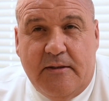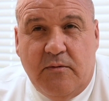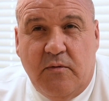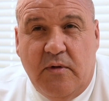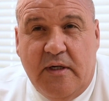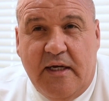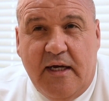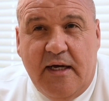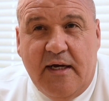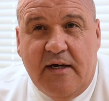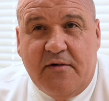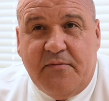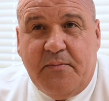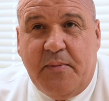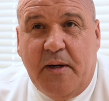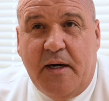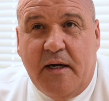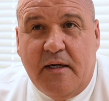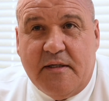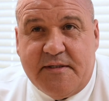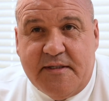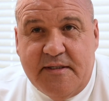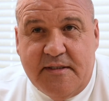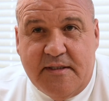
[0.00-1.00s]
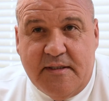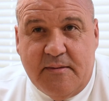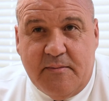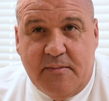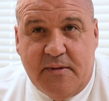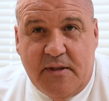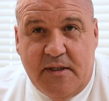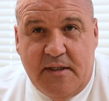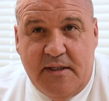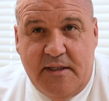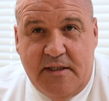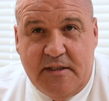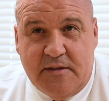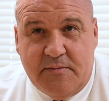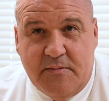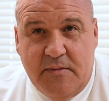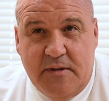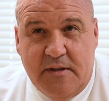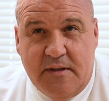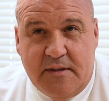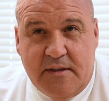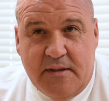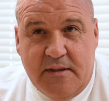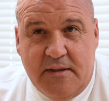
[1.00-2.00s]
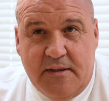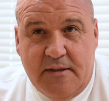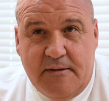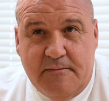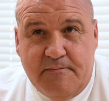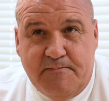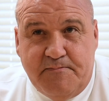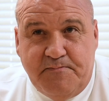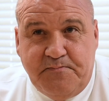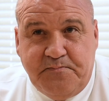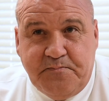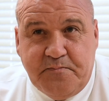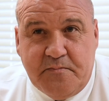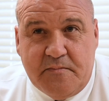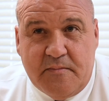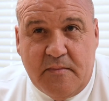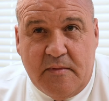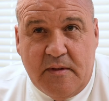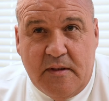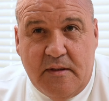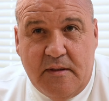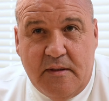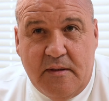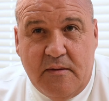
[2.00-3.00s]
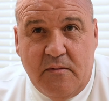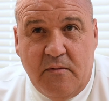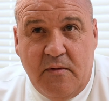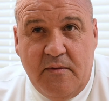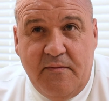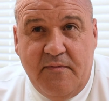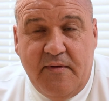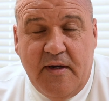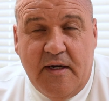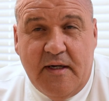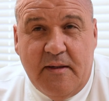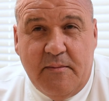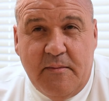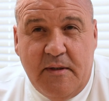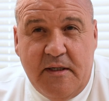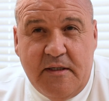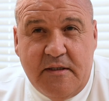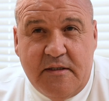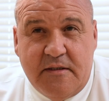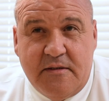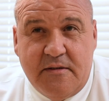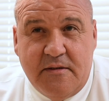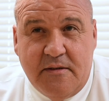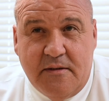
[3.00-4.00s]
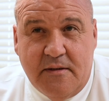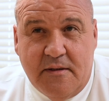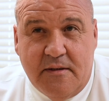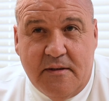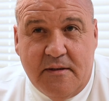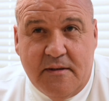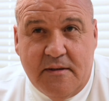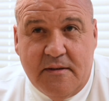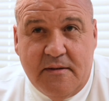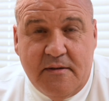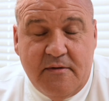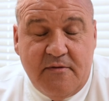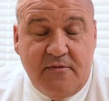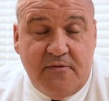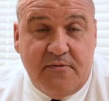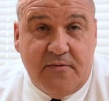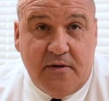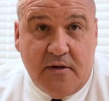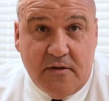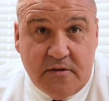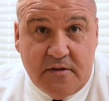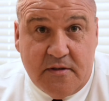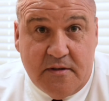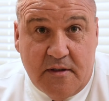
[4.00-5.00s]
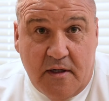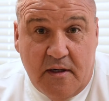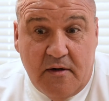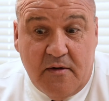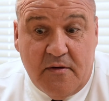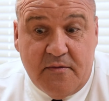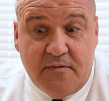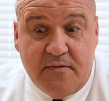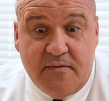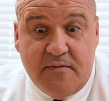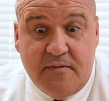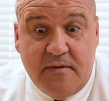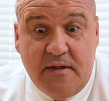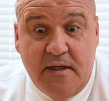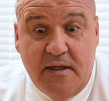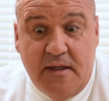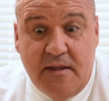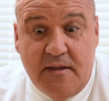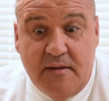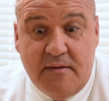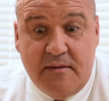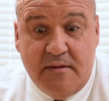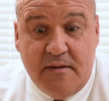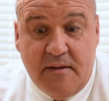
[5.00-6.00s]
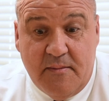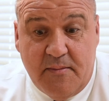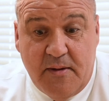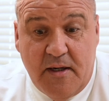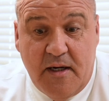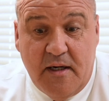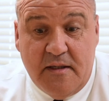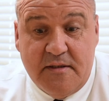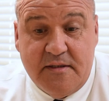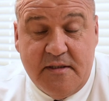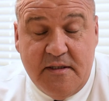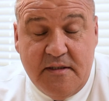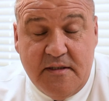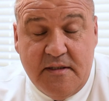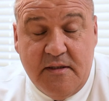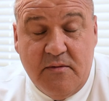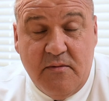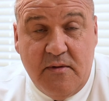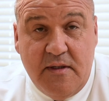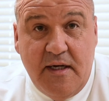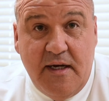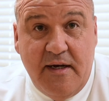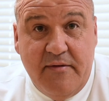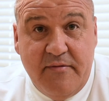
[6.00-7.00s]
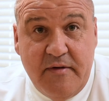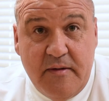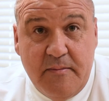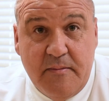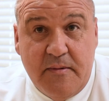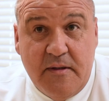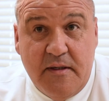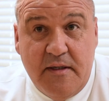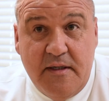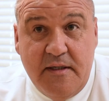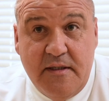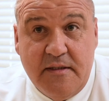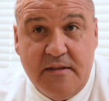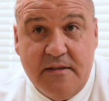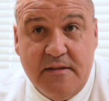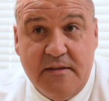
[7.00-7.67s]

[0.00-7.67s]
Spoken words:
we have policies in place, but we've got to make sure, first off, that the policies that we have in place